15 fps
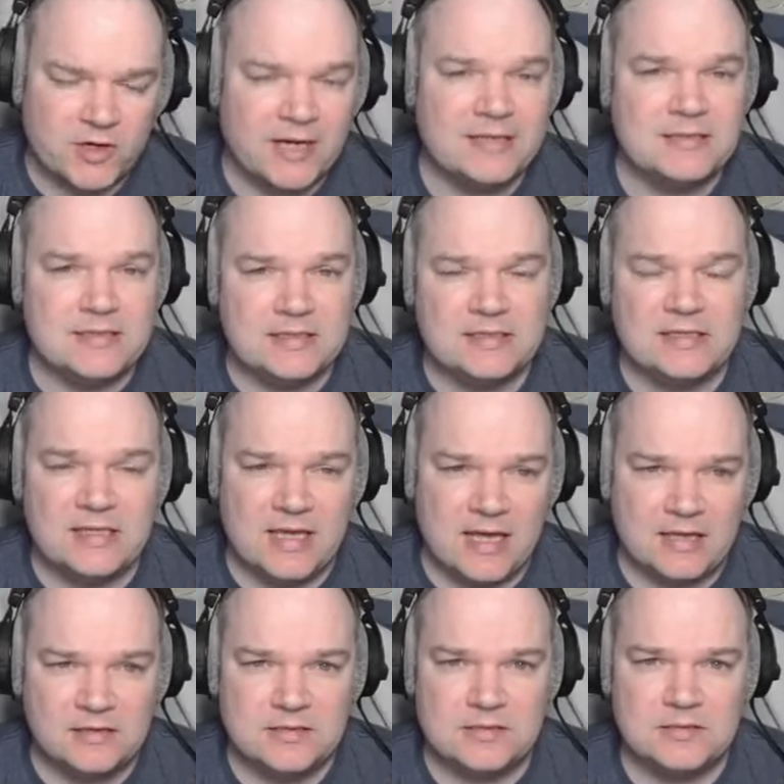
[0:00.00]
I did
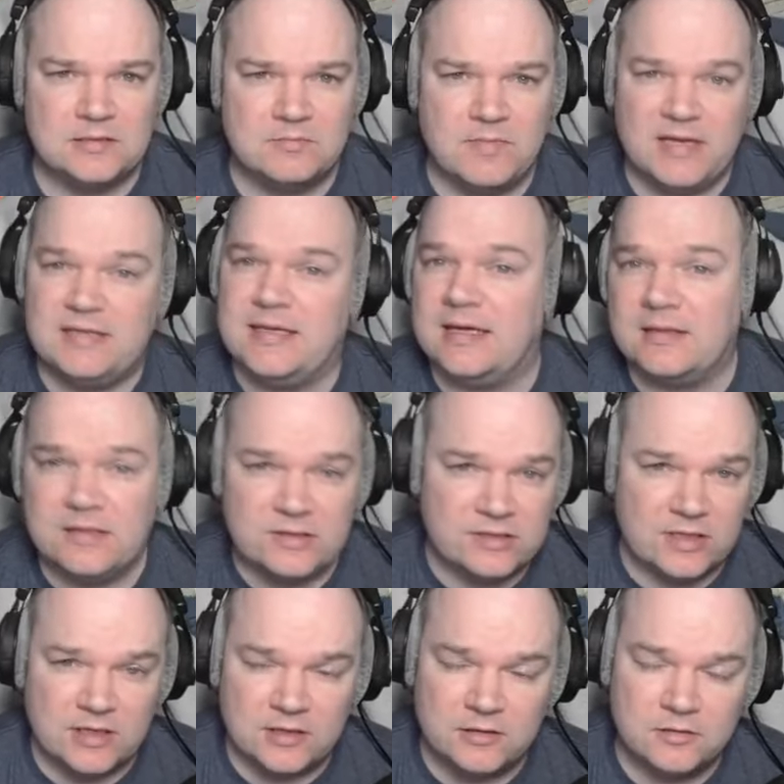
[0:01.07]
get my dailies
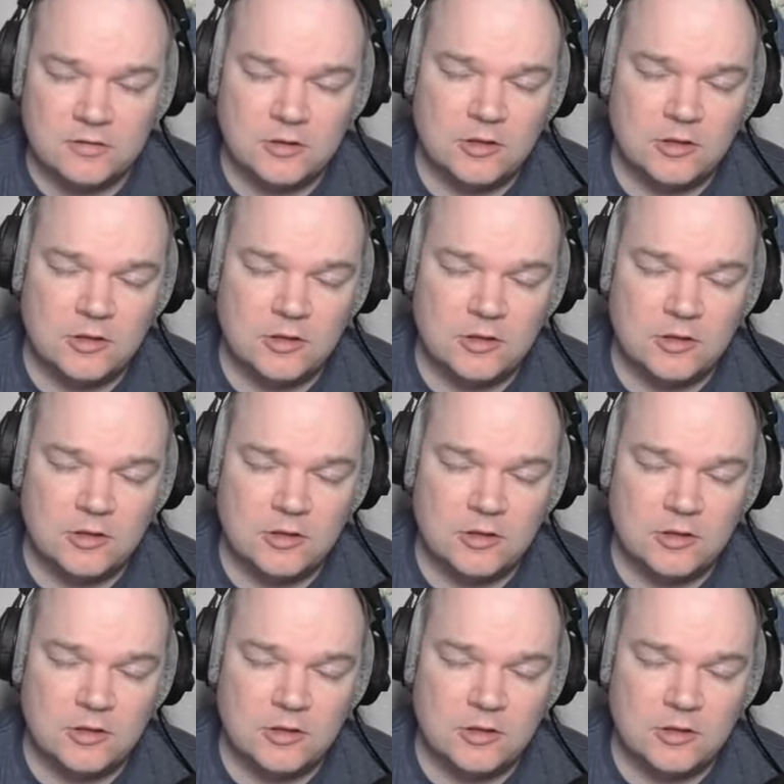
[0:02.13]
done